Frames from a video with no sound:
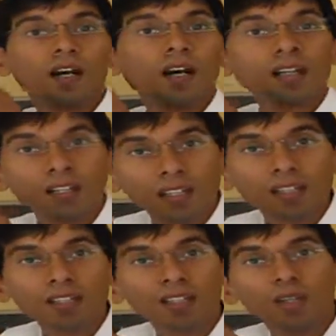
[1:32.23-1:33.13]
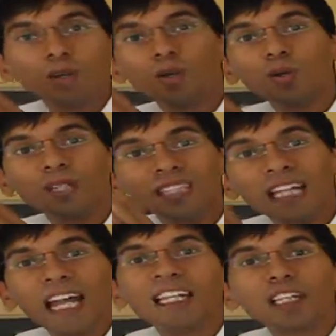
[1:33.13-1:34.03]
a girl who is
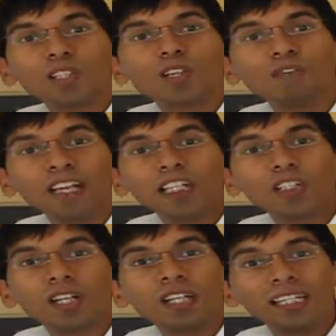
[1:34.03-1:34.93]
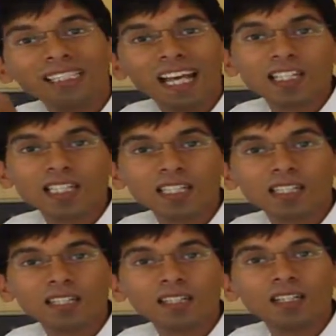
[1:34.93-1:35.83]
9 years of age
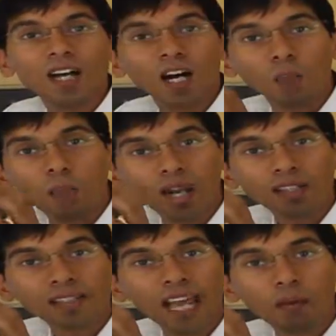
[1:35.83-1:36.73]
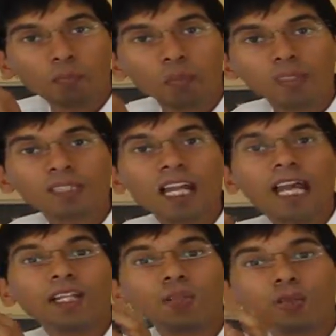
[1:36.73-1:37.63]
tested. Her blood samples
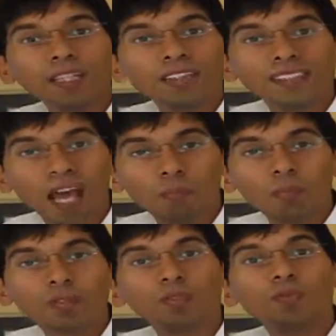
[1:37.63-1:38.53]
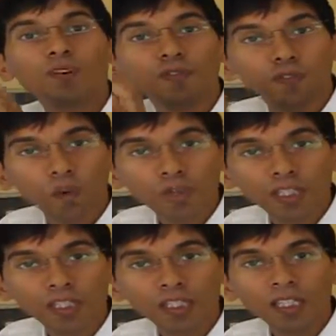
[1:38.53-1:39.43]
and urine samples were
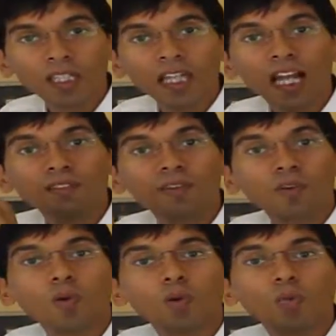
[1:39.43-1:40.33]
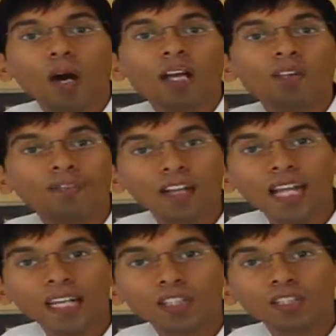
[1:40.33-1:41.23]
frozen and flown via
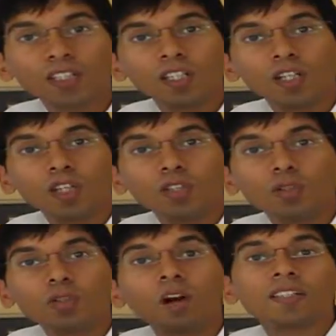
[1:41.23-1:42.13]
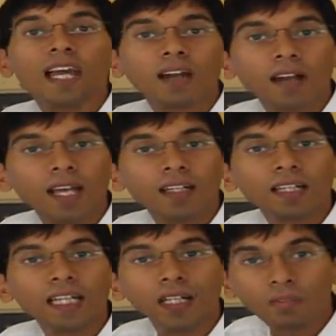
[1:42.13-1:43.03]
FedEx to North
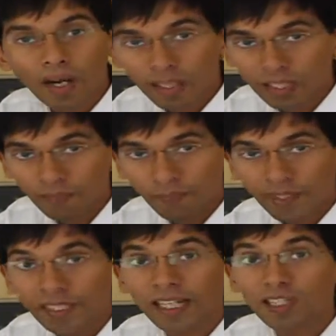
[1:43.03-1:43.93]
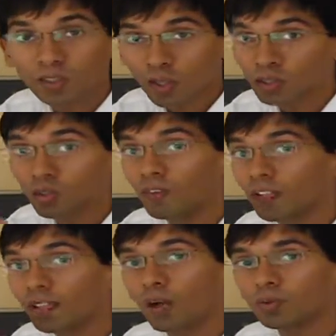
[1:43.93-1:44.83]
Carolina in America. The test costs
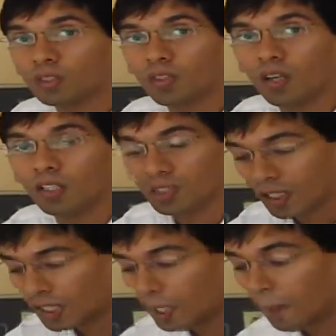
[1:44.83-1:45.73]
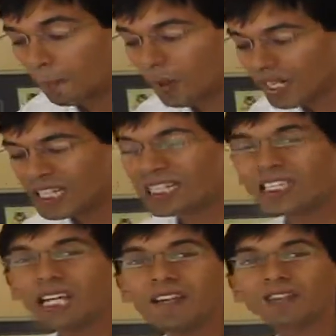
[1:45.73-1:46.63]
over $1,000. But it
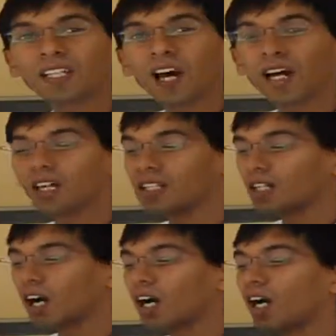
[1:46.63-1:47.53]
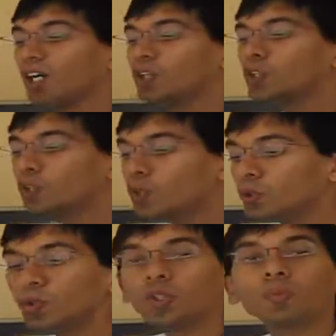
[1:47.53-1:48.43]
gives us a
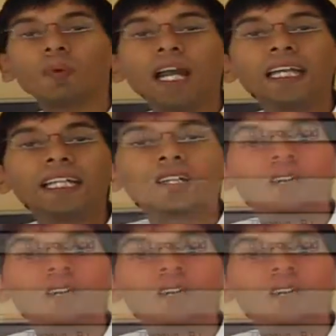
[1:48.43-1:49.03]
huge mining